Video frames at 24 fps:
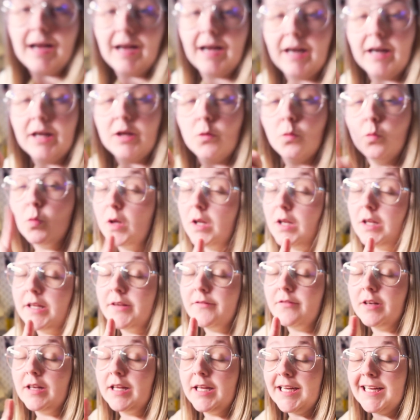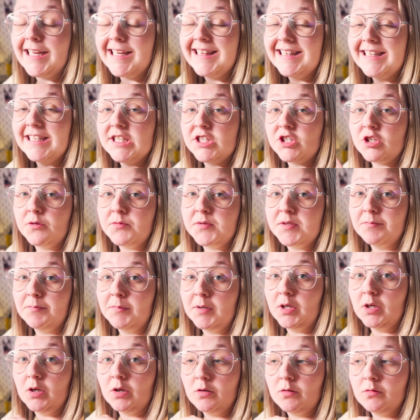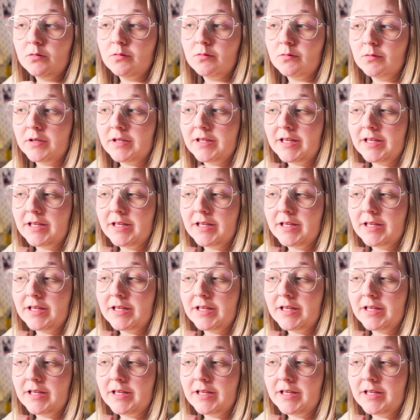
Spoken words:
I will leave a link in the description below with